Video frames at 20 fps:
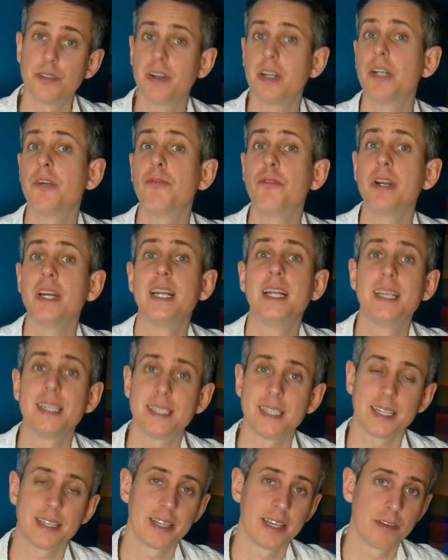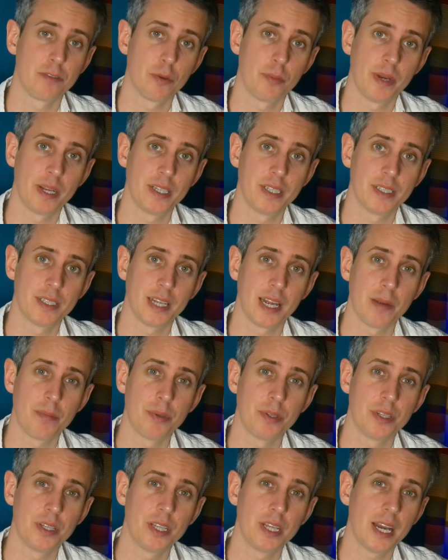a very realistic thing for Ben to say,
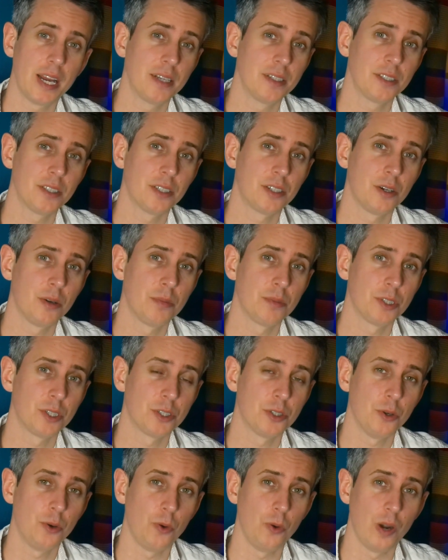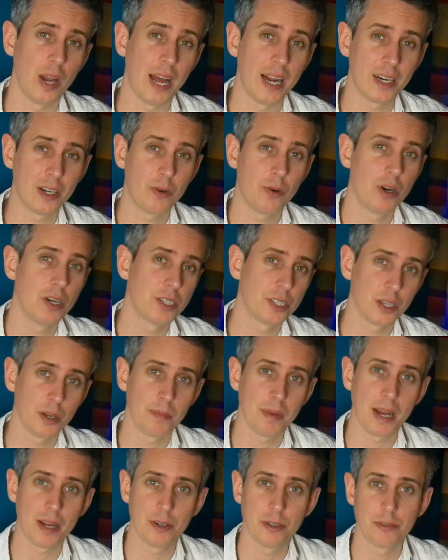but the answer comes at all, and quite so
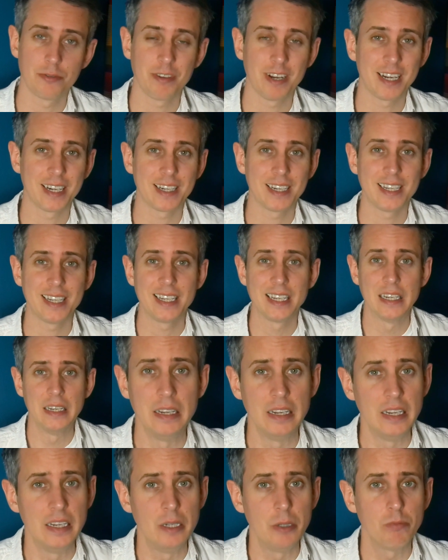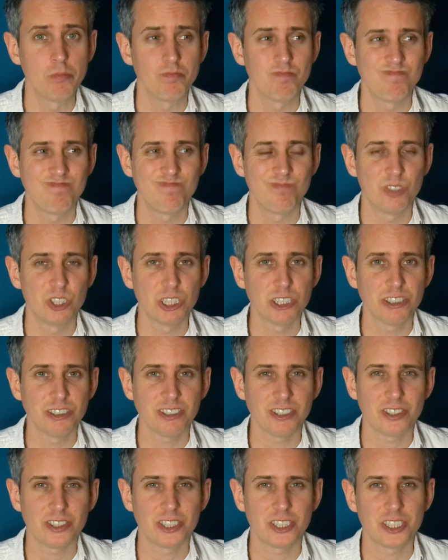matter-of-factly,
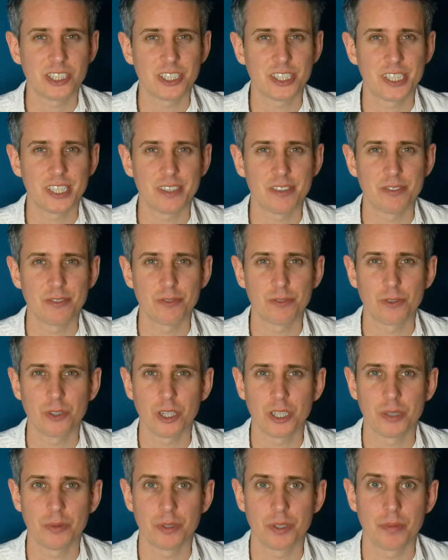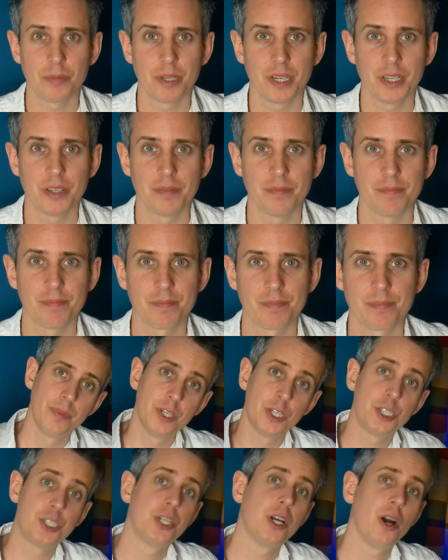doesn't sit right with me. The
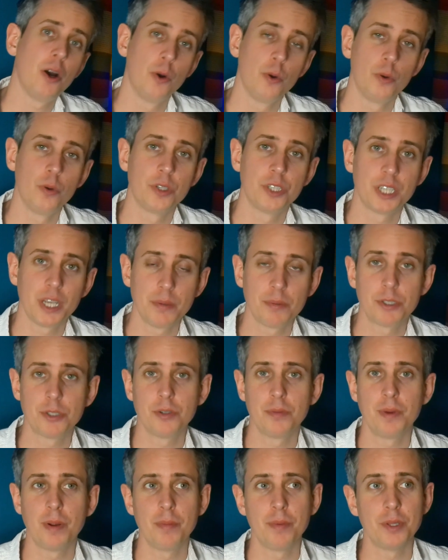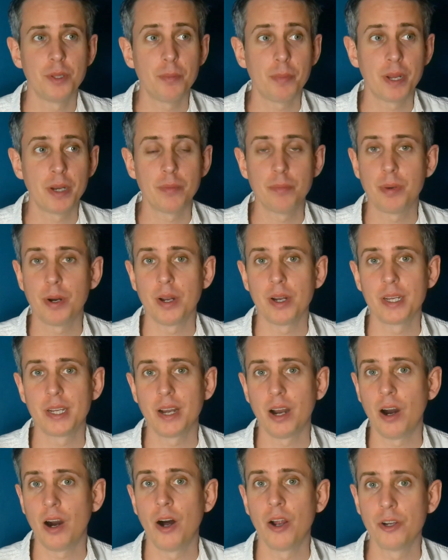show seems to remember that Ben and Polly
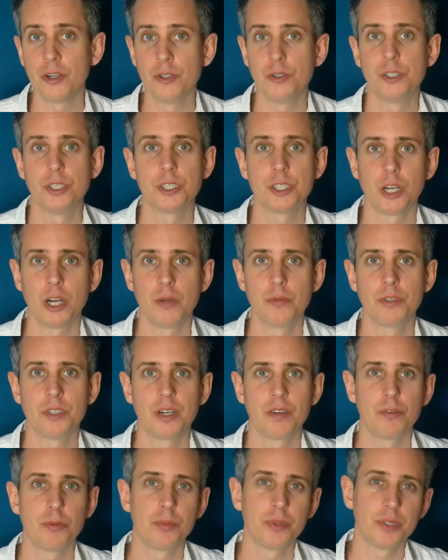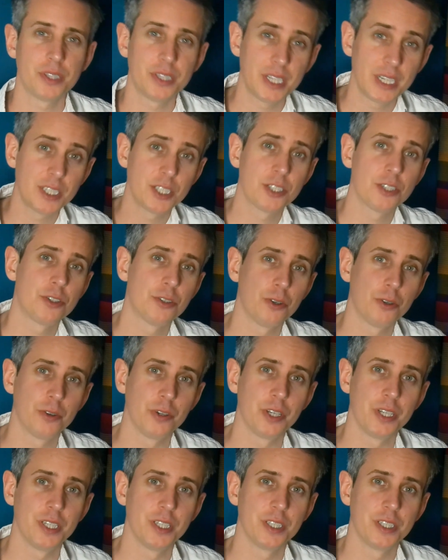are new to time travel, but this
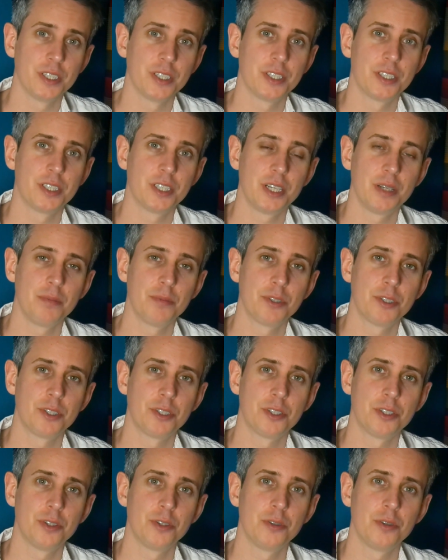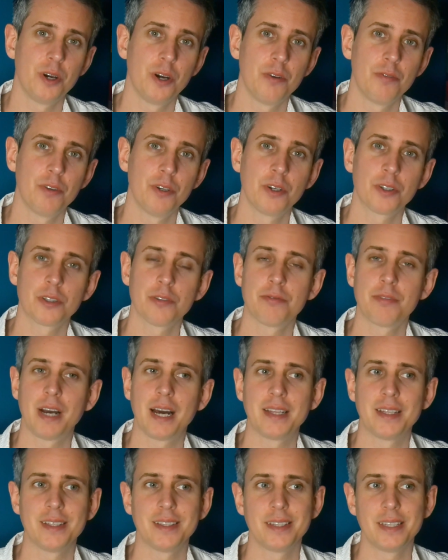story seems to overlook the
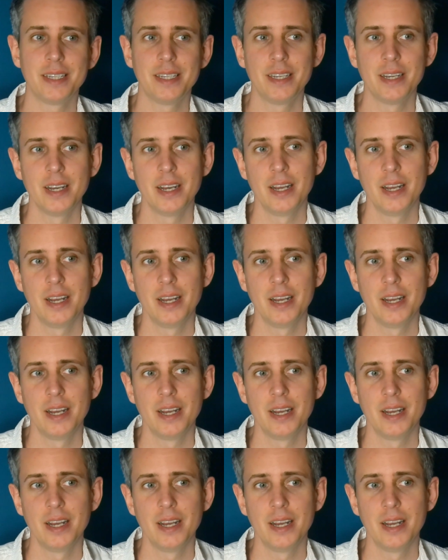fact that the